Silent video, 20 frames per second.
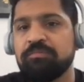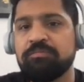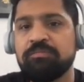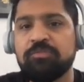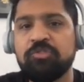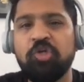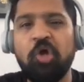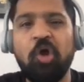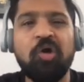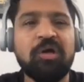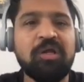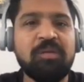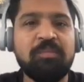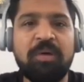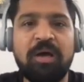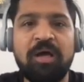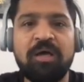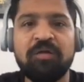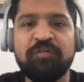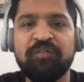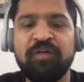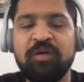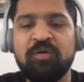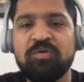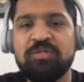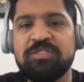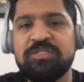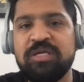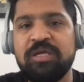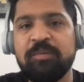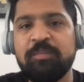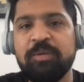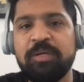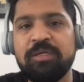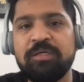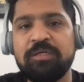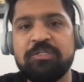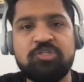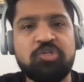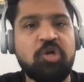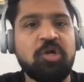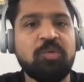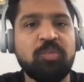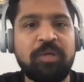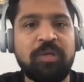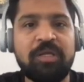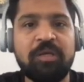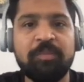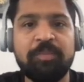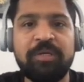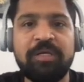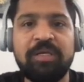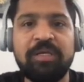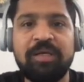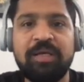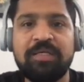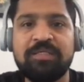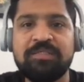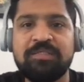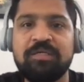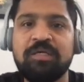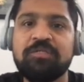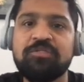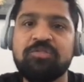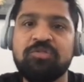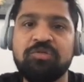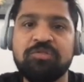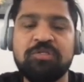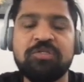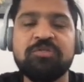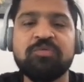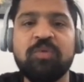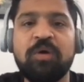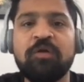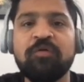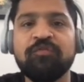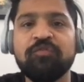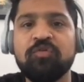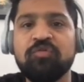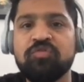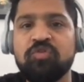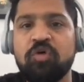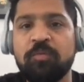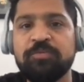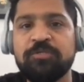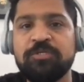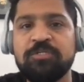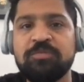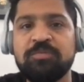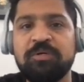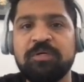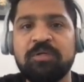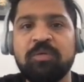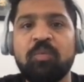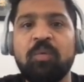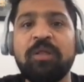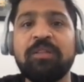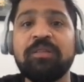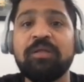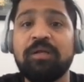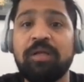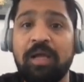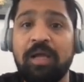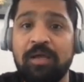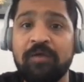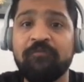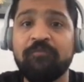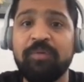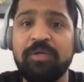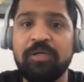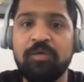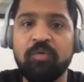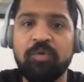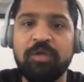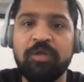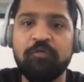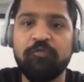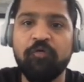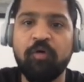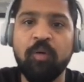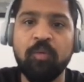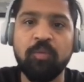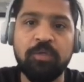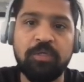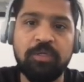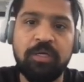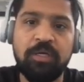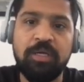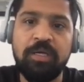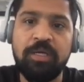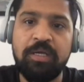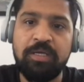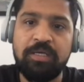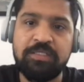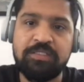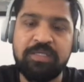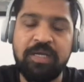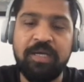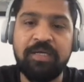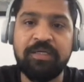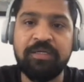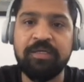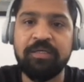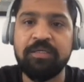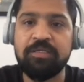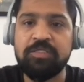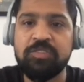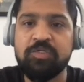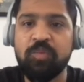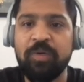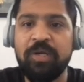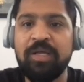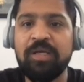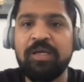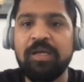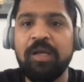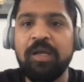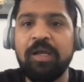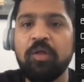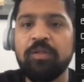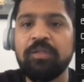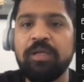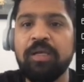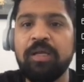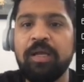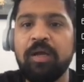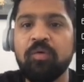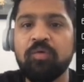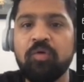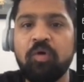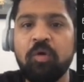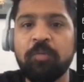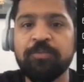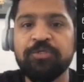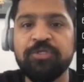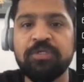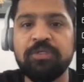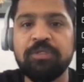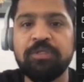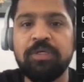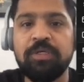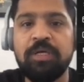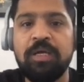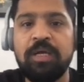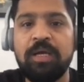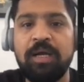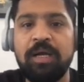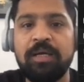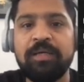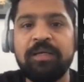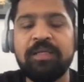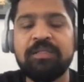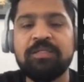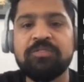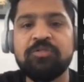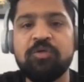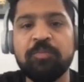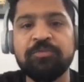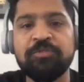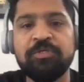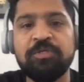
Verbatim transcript: toggle bar if i could say but it's not very appealing as such this is one of those options but the one that i've been looking forward is right here. So when I click on the layout option, I get this option